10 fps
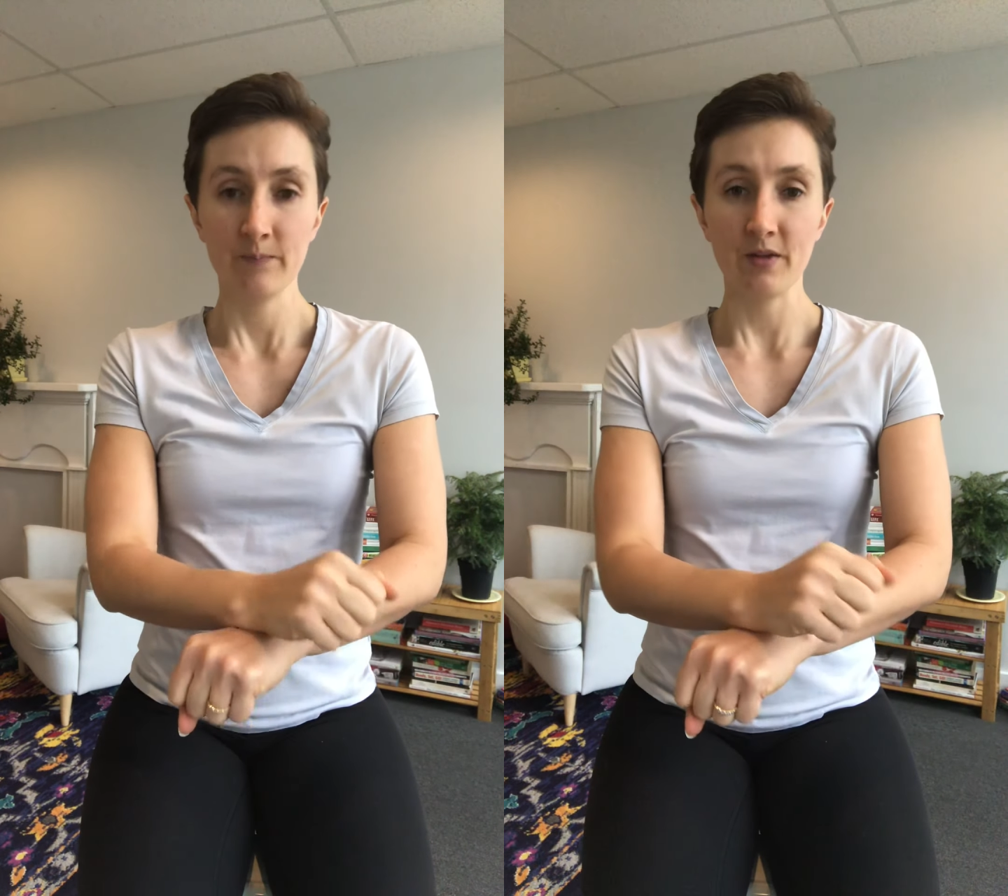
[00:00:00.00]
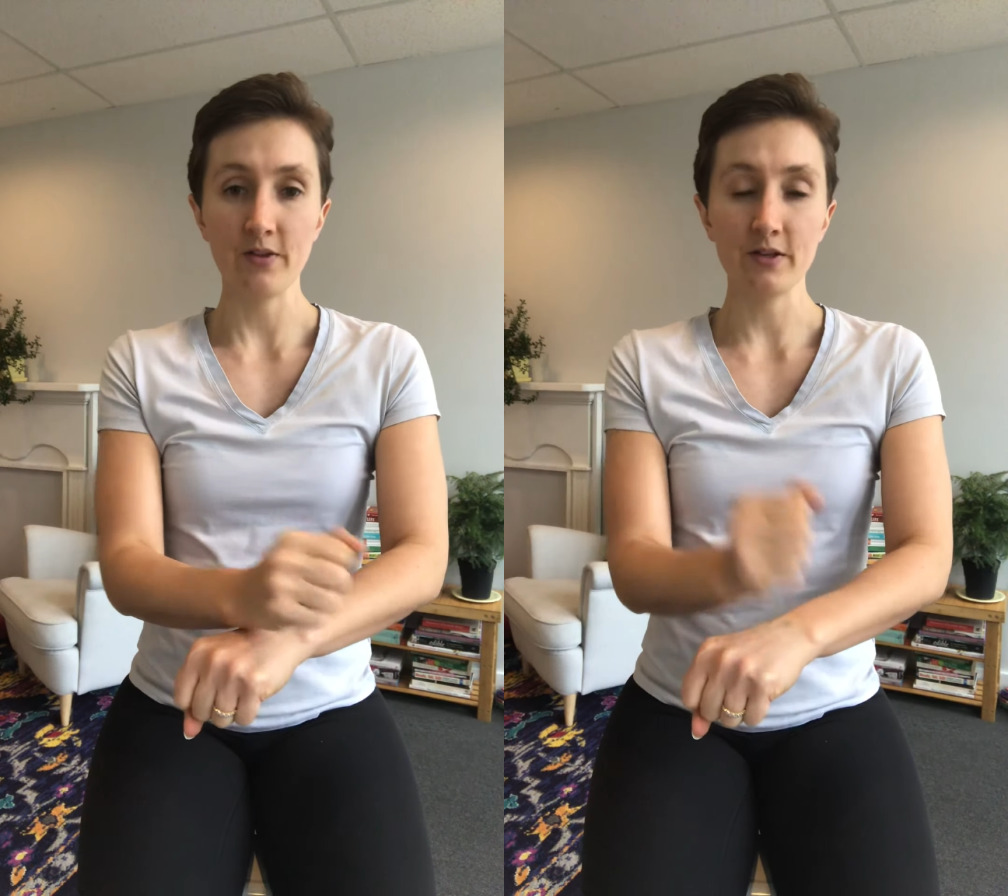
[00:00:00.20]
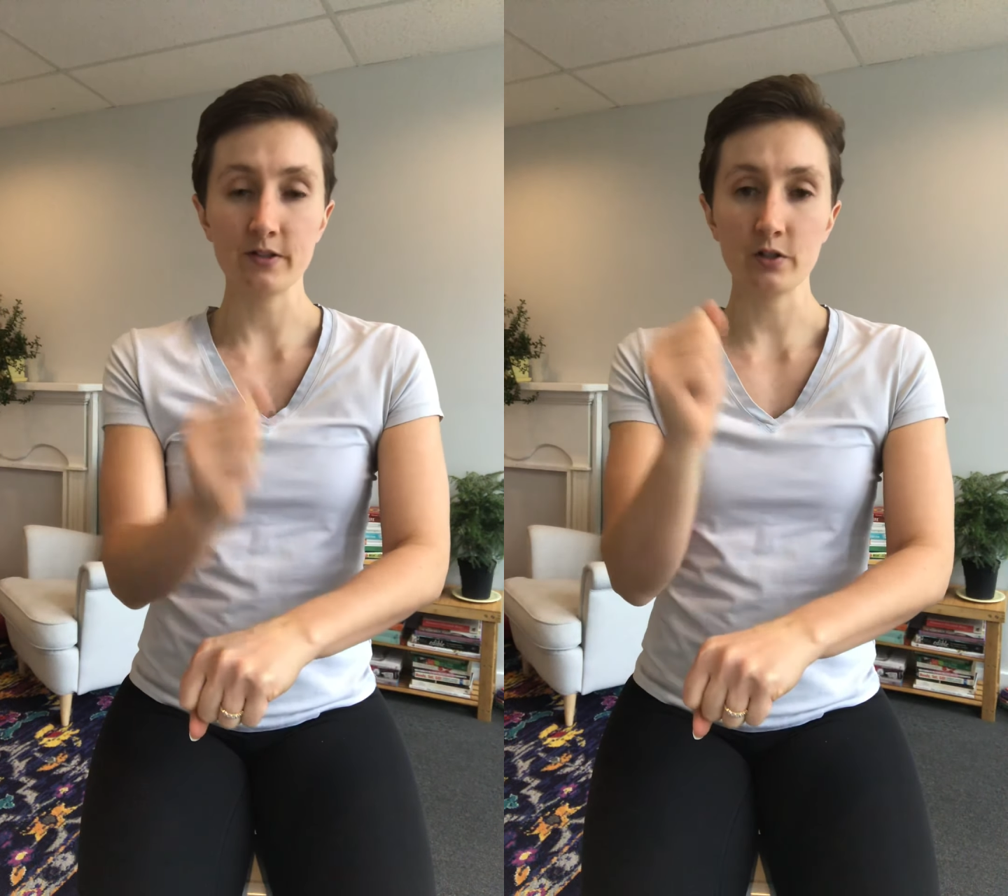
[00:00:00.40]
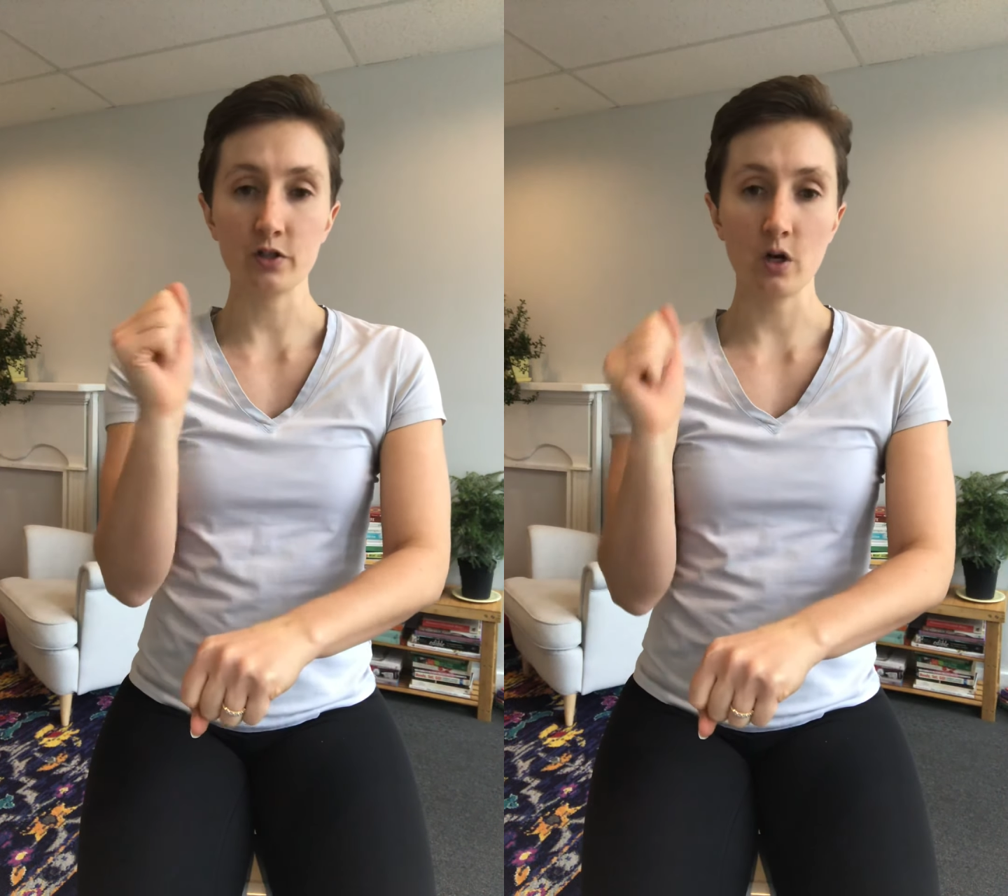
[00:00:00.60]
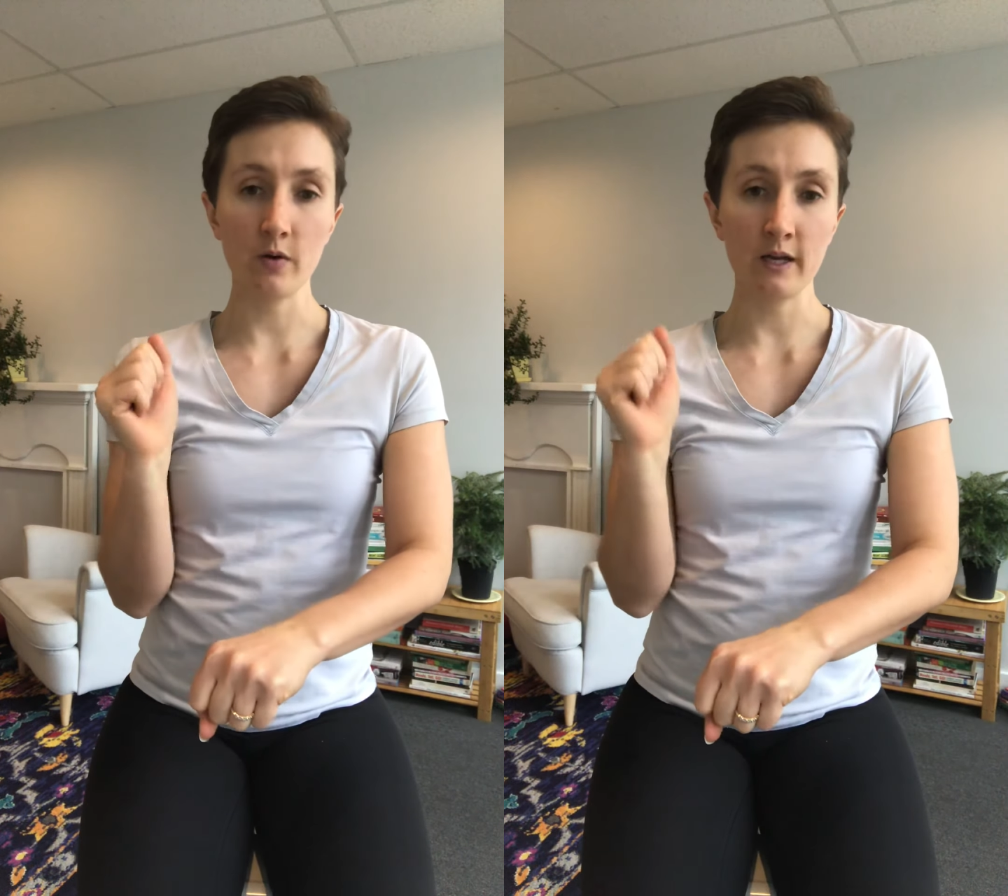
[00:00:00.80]
And this is
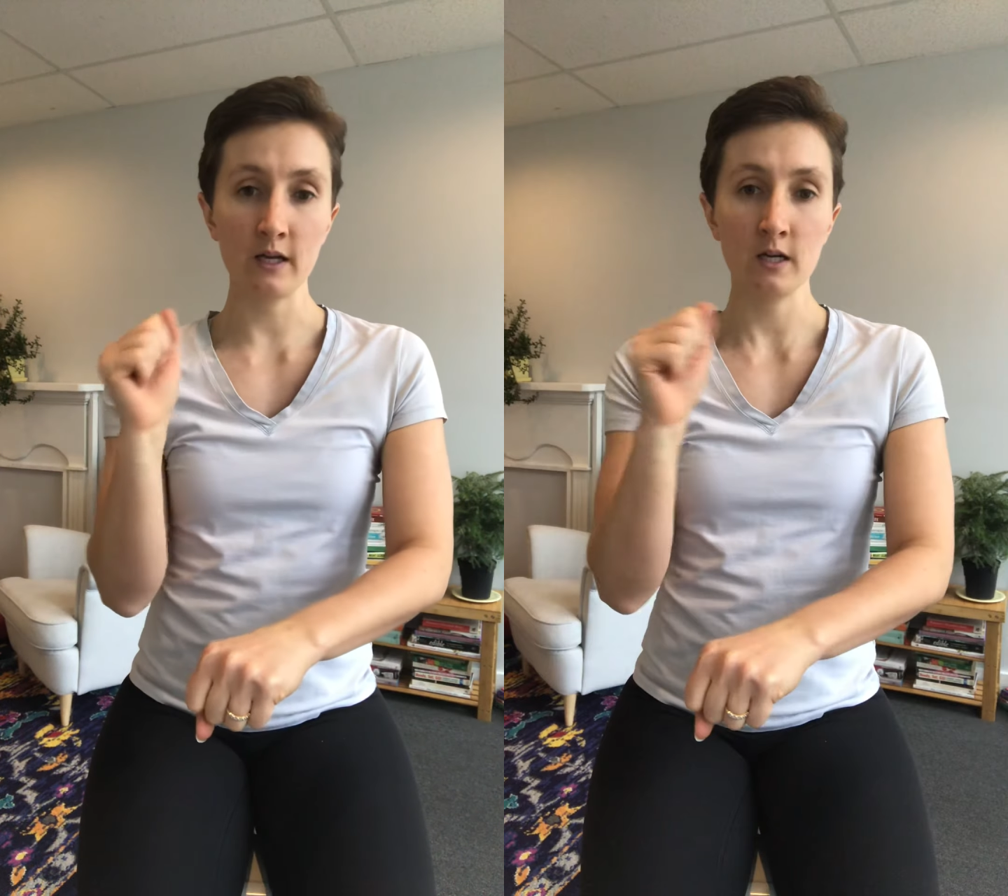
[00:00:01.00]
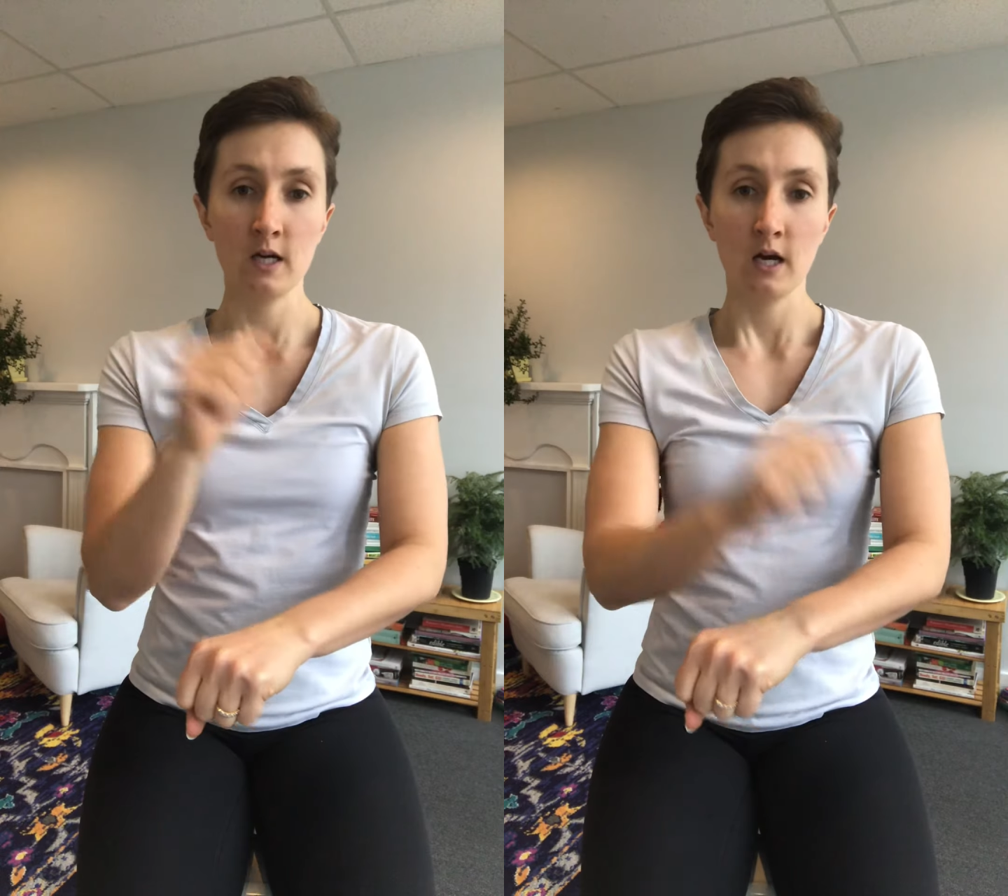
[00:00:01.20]
showing